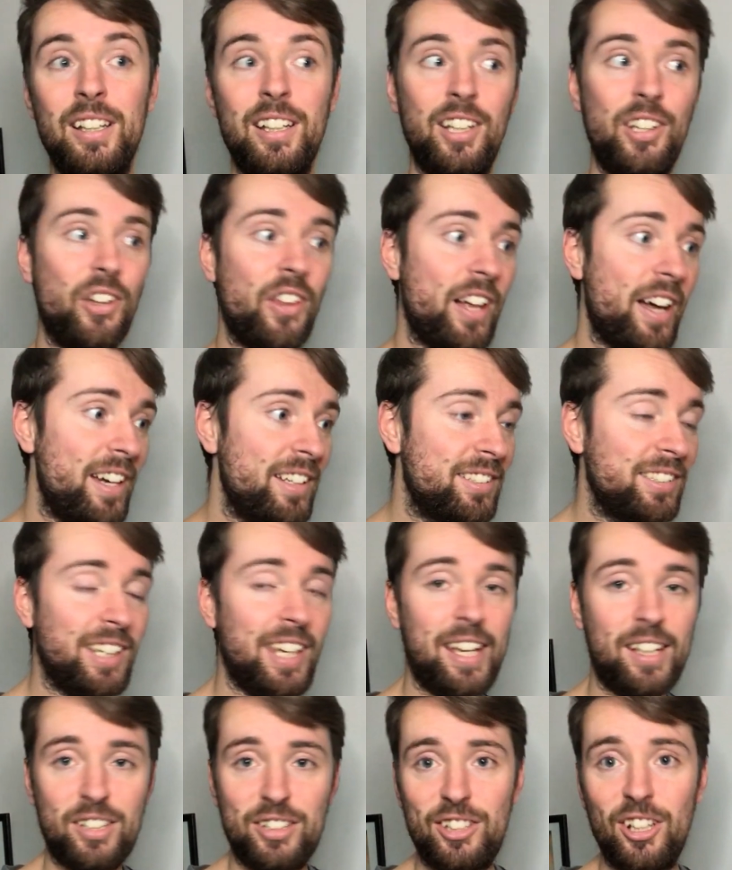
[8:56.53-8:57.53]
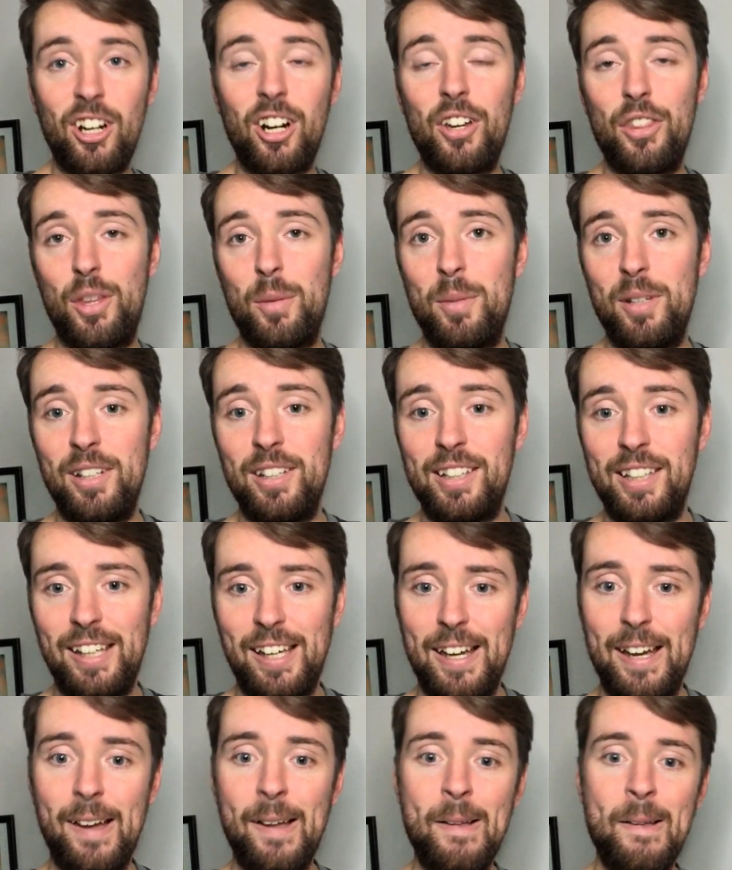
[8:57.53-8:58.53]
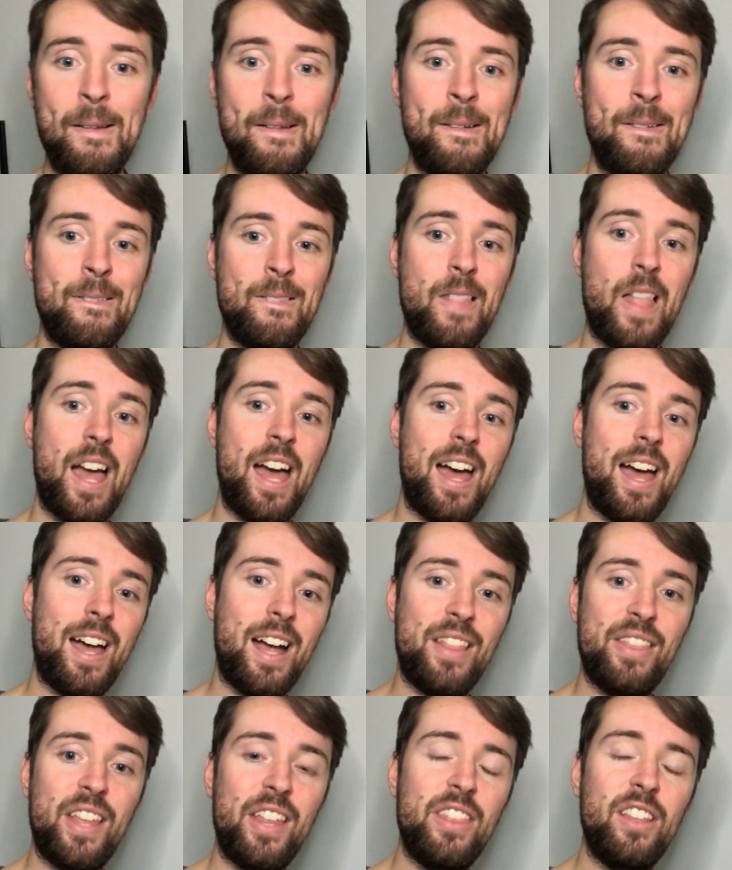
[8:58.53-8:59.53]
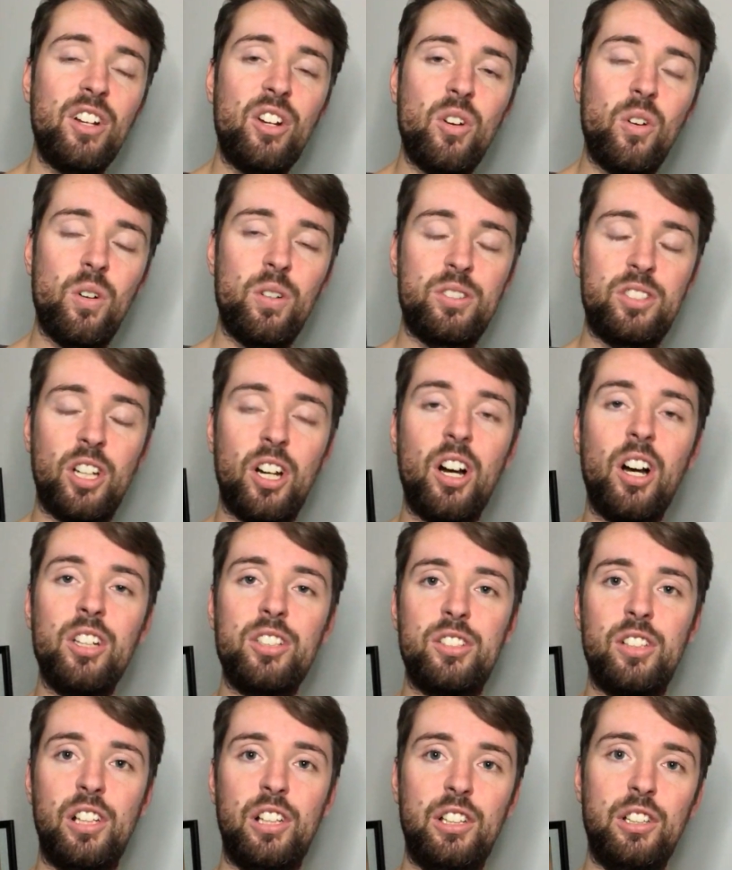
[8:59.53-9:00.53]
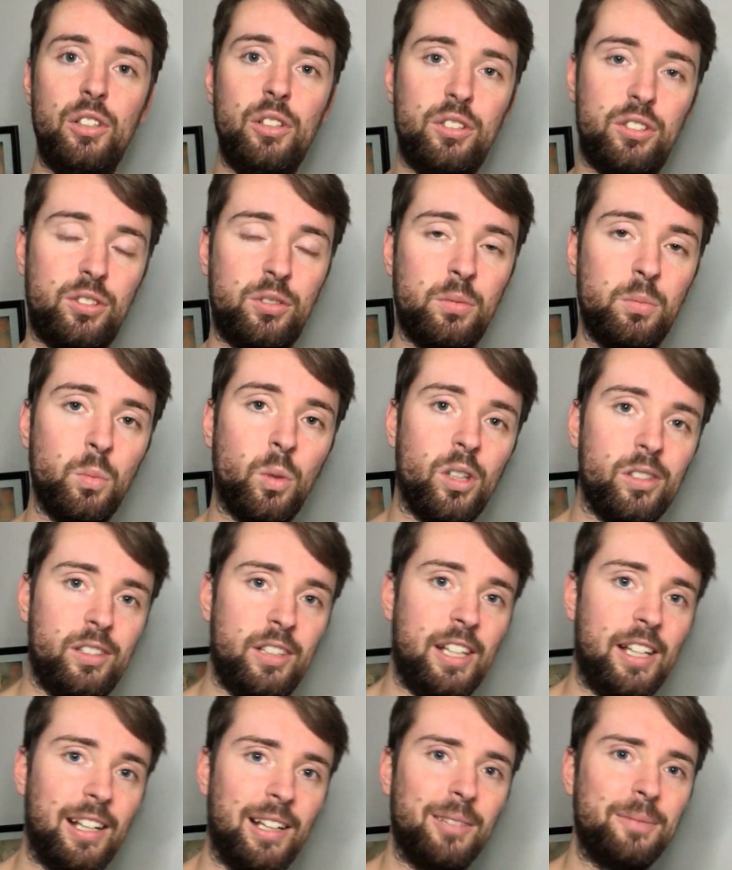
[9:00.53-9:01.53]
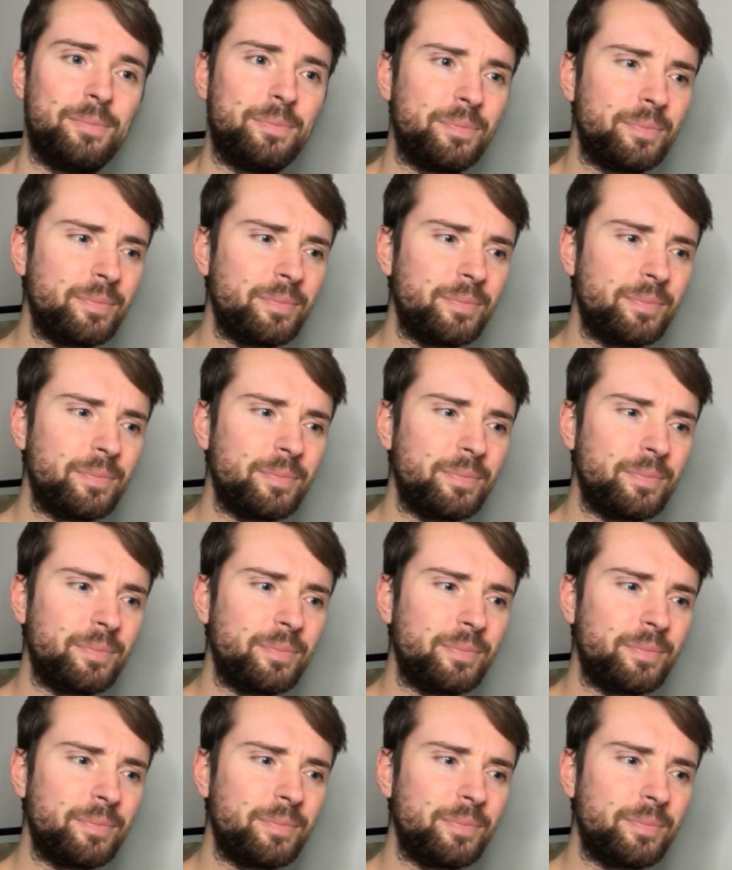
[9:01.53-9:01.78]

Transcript: You know, that has kick-started them into gear. And then they go to Arsenal and lose 1-0.